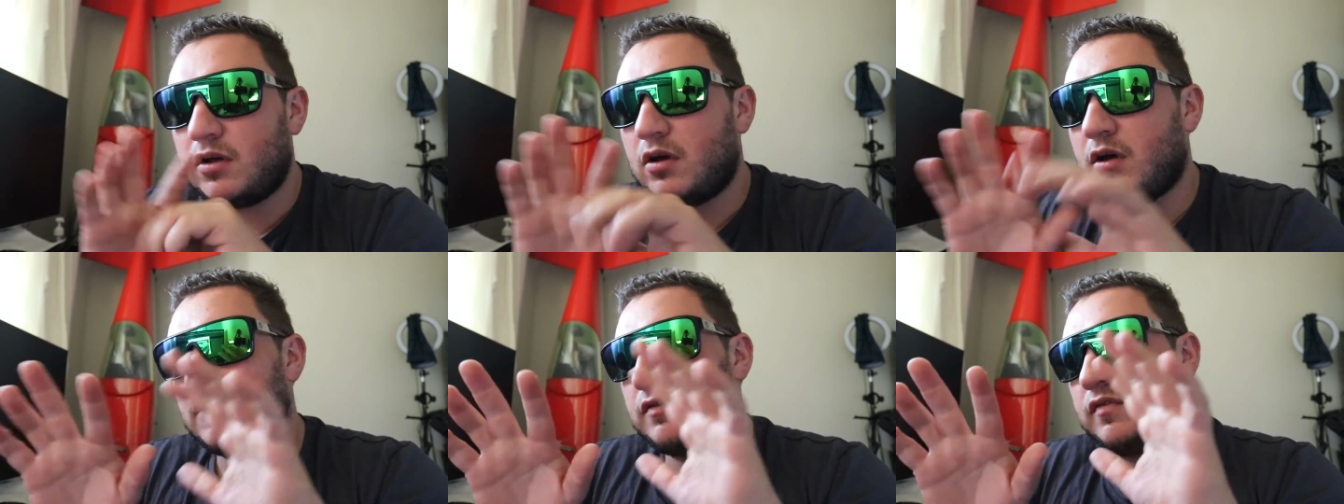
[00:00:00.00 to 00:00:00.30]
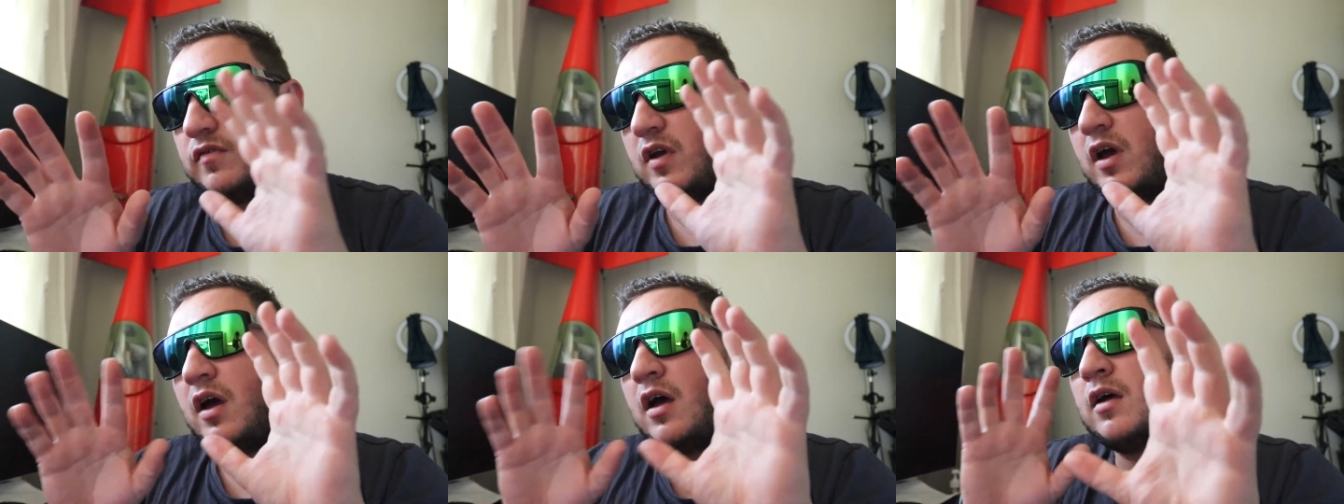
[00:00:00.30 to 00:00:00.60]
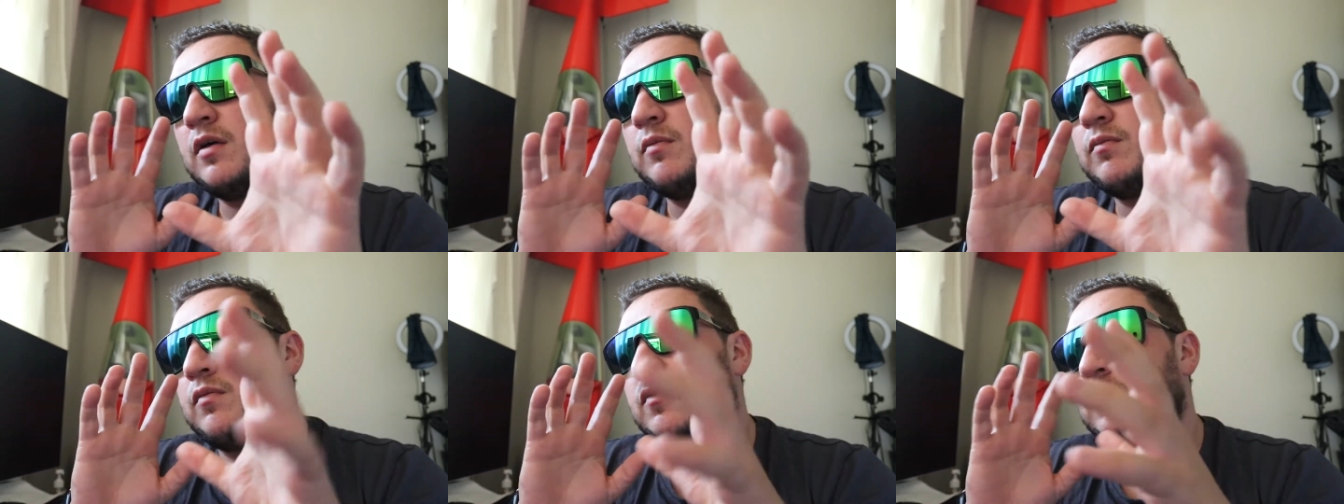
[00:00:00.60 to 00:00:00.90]
I've
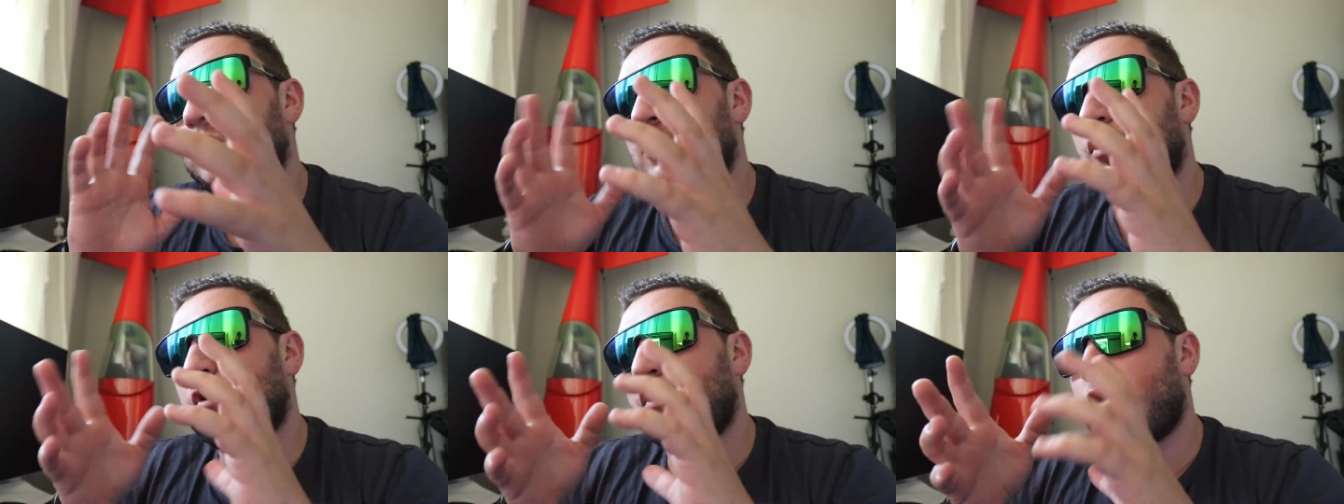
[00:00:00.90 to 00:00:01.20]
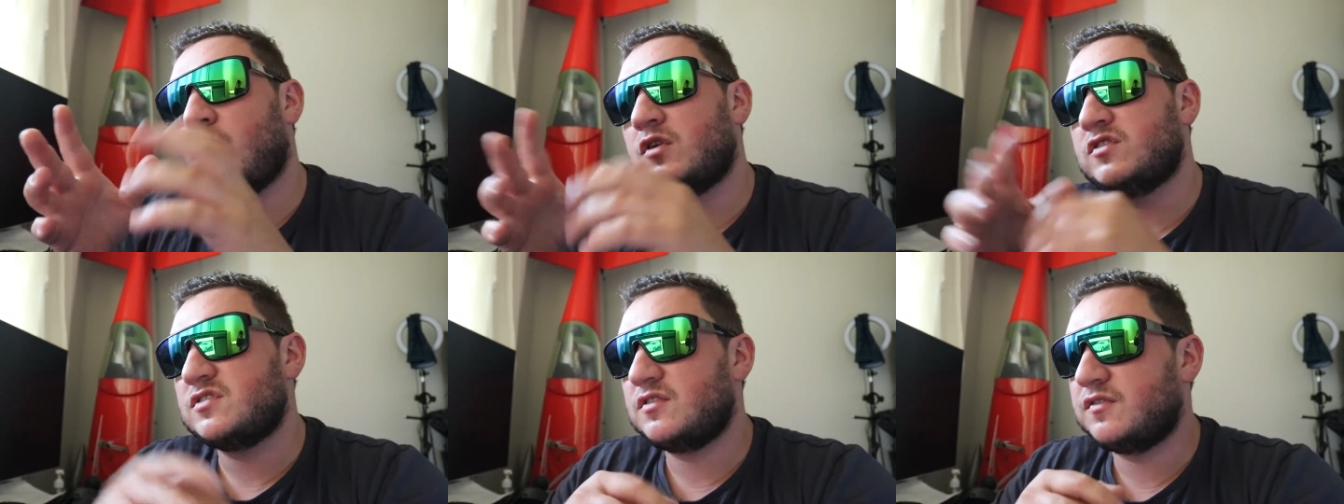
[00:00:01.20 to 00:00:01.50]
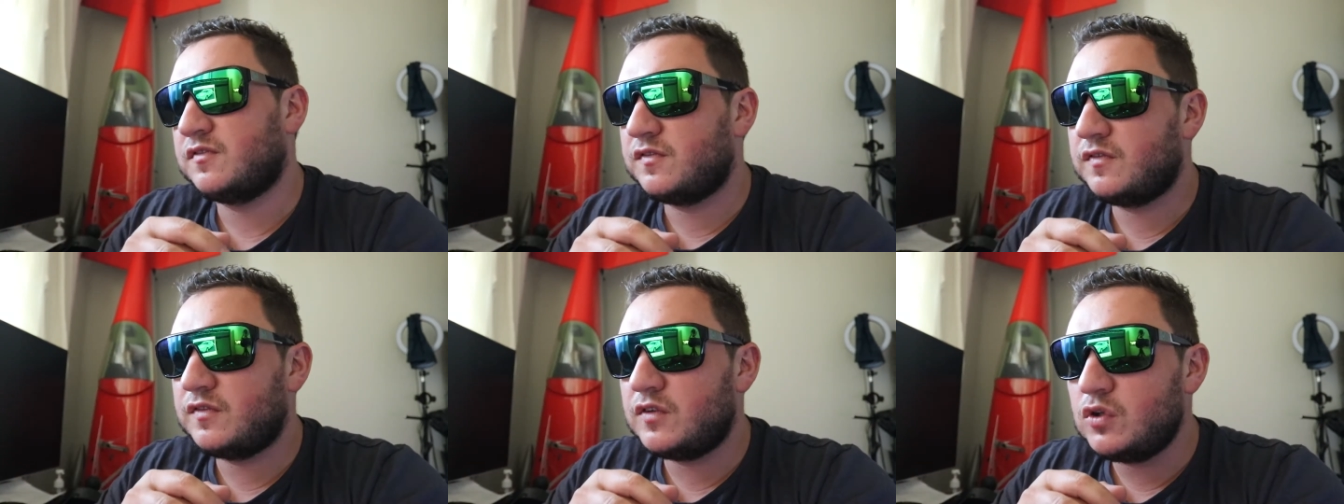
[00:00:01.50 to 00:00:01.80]
come across a
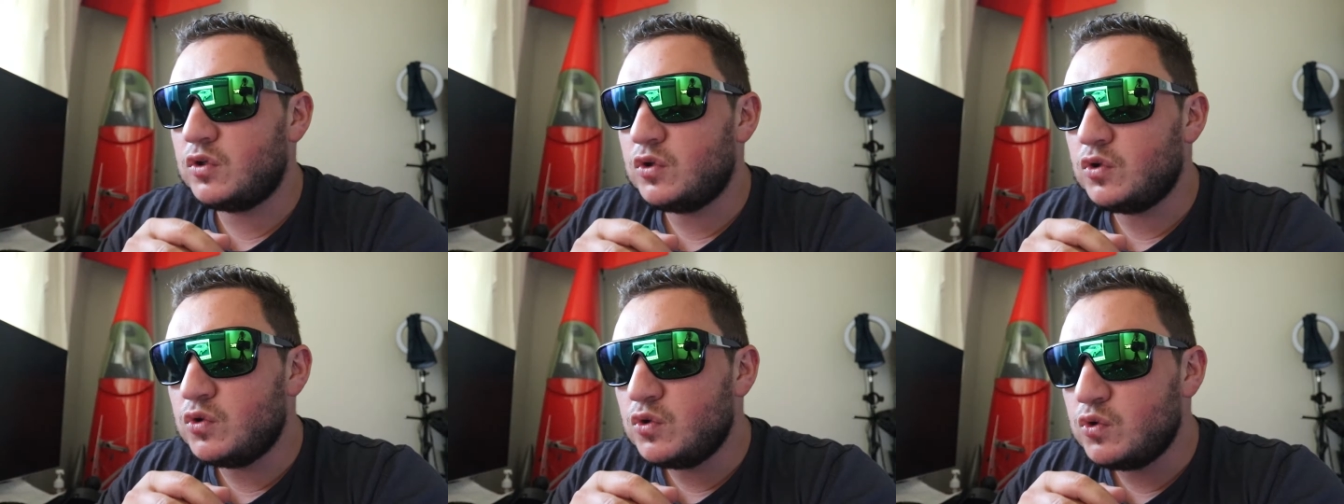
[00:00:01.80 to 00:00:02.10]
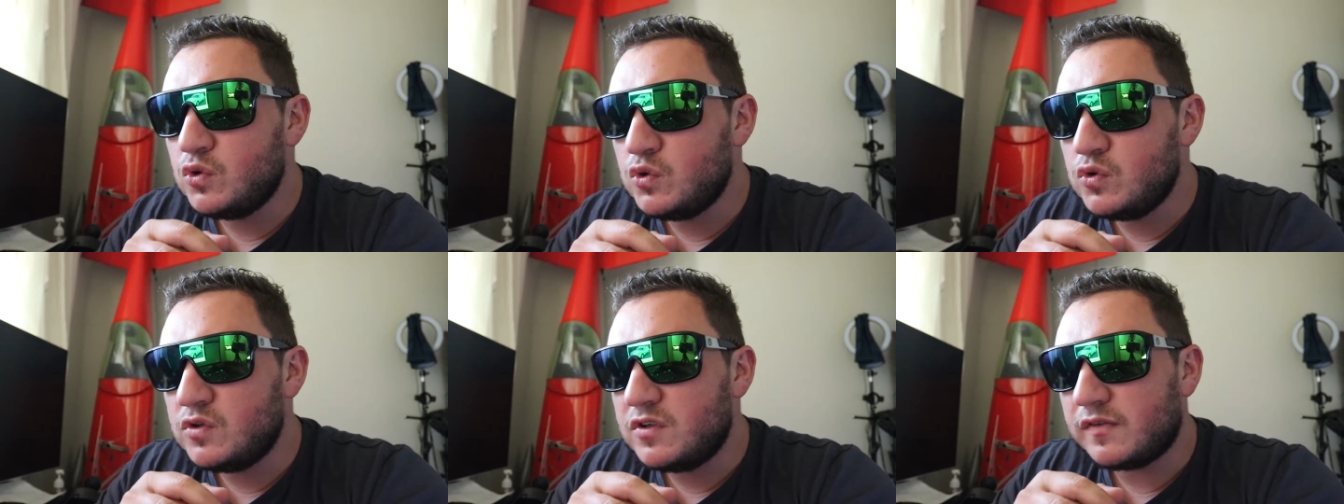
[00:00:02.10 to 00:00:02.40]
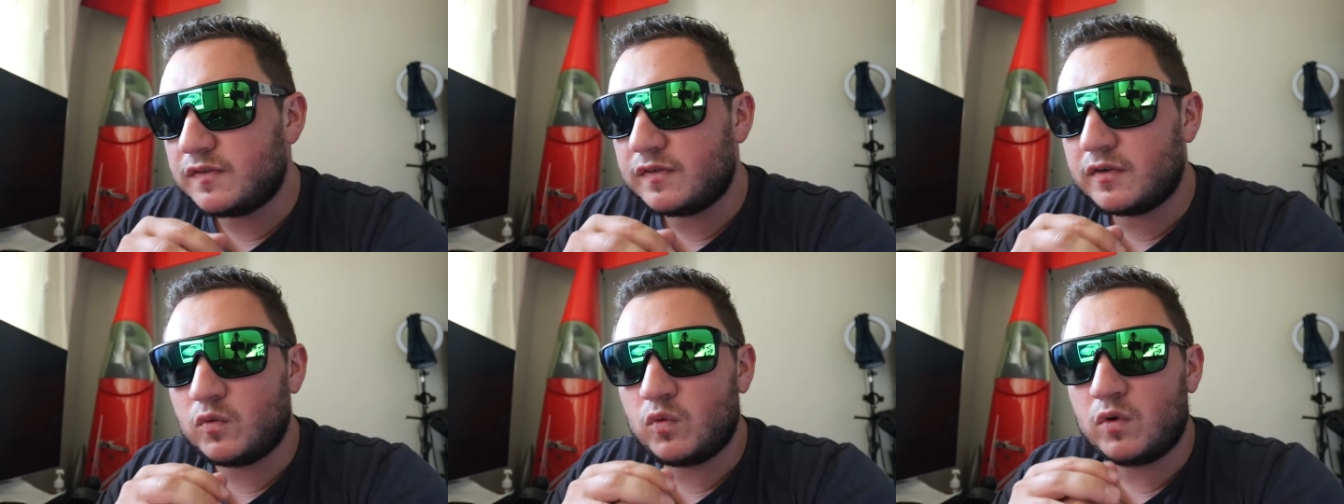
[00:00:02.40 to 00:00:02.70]
few
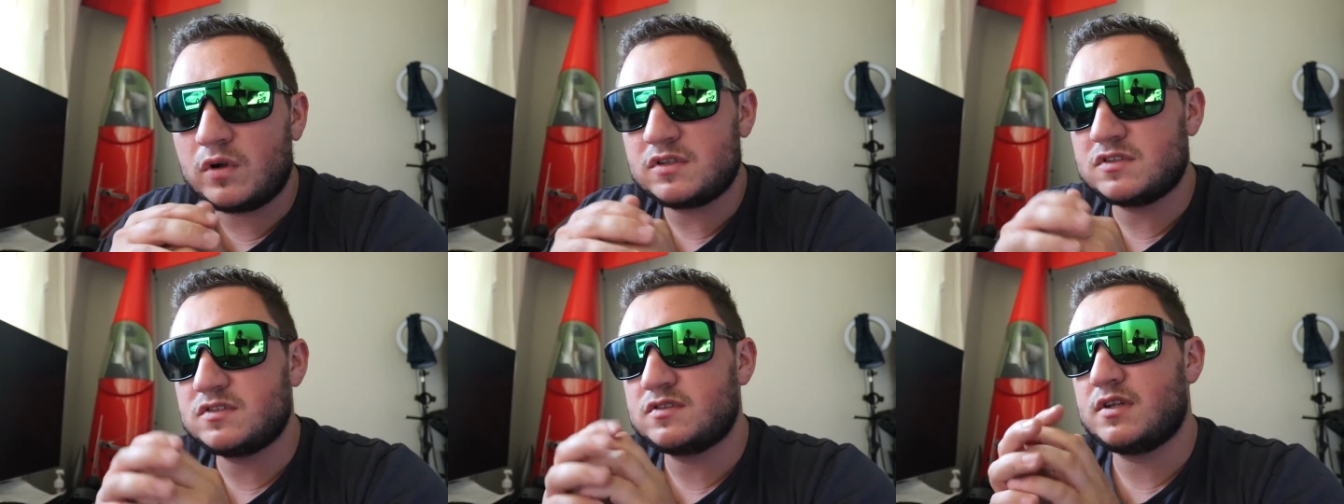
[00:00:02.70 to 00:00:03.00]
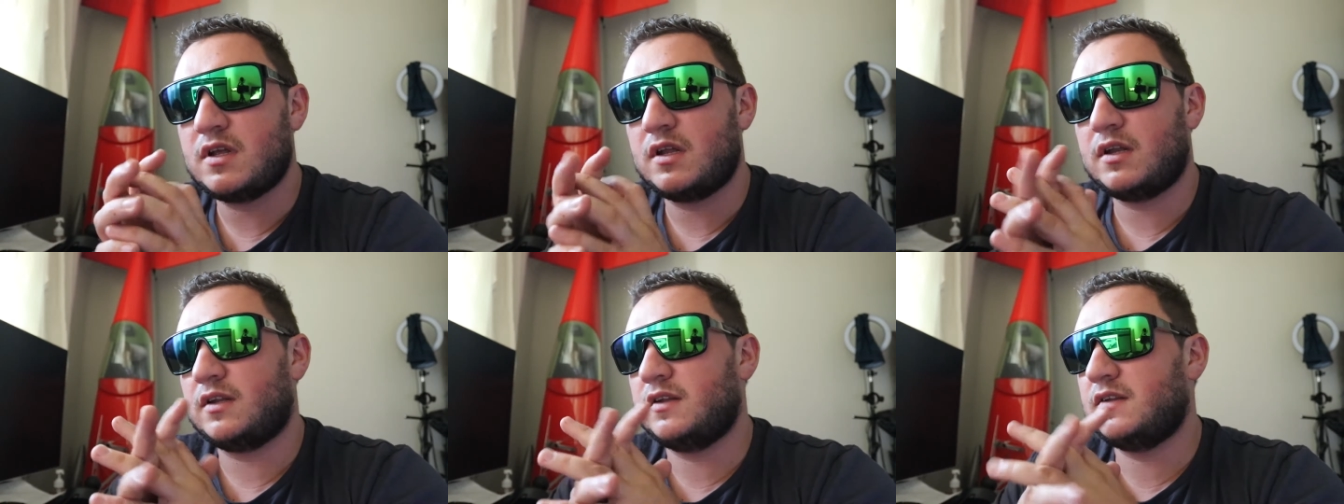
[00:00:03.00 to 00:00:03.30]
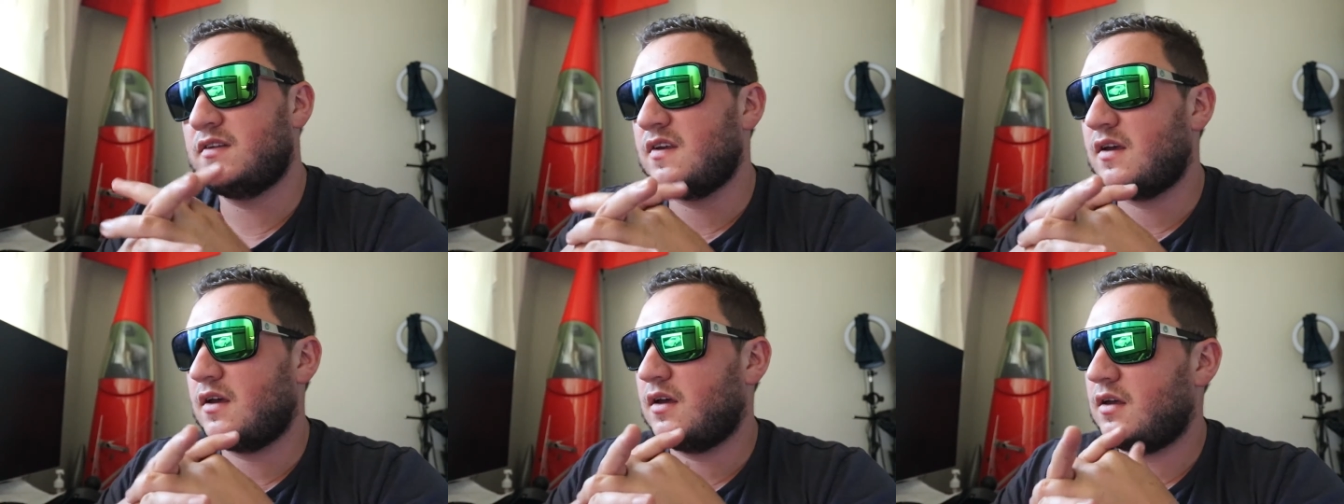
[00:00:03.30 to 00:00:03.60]
different ones that
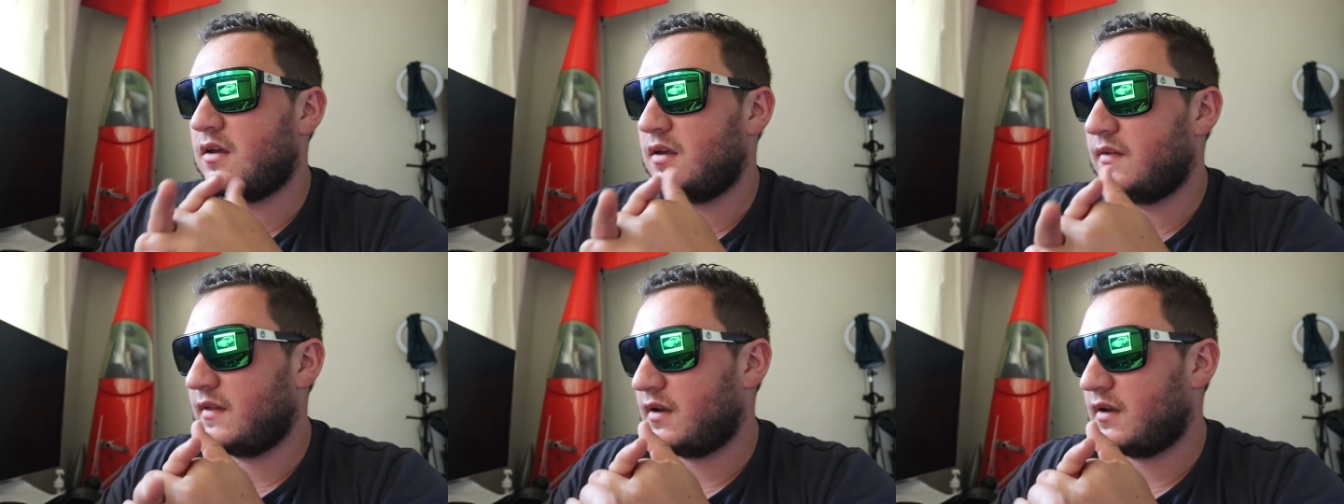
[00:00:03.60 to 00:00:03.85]
uh,